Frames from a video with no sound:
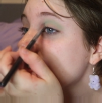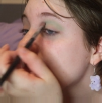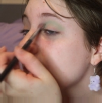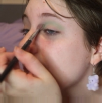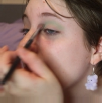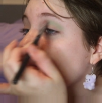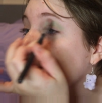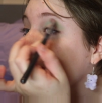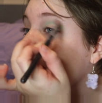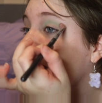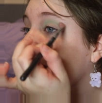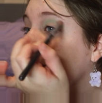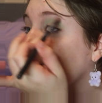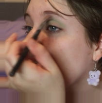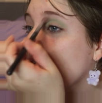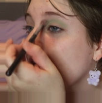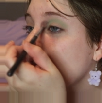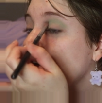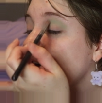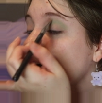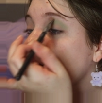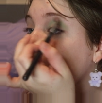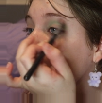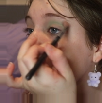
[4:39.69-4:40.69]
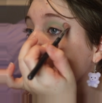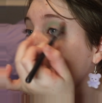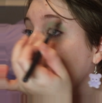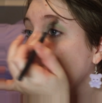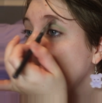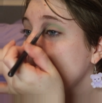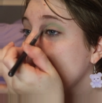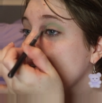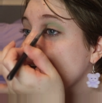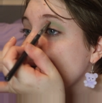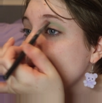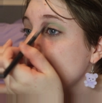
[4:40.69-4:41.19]
some of my other couple
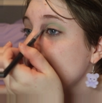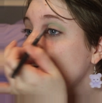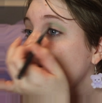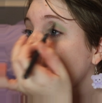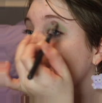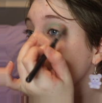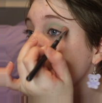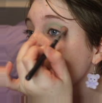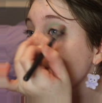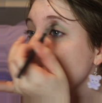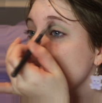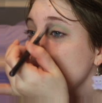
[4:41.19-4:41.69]
makeup videos,